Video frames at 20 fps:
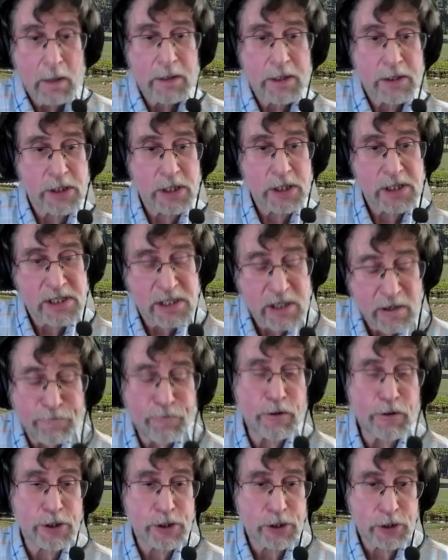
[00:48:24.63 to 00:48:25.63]
There's a
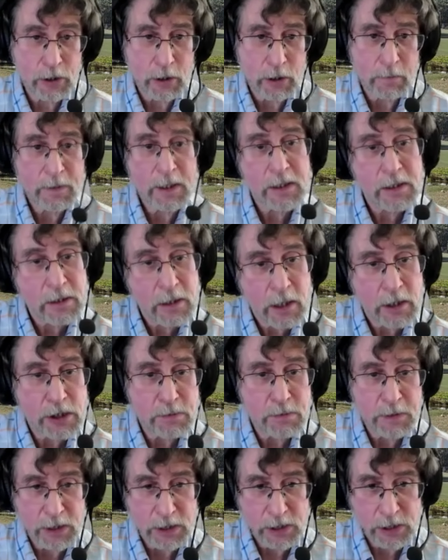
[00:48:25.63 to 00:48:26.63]
different term that
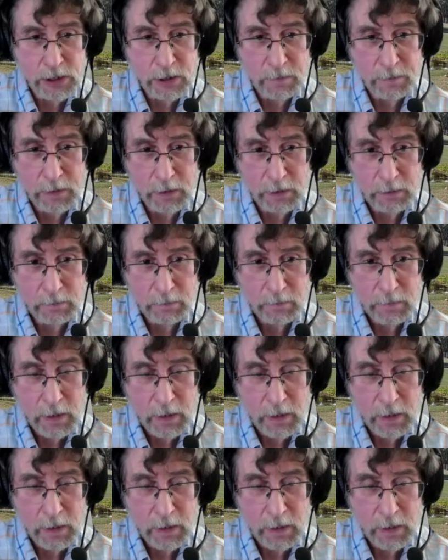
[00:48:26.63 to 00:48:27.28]
does mean something.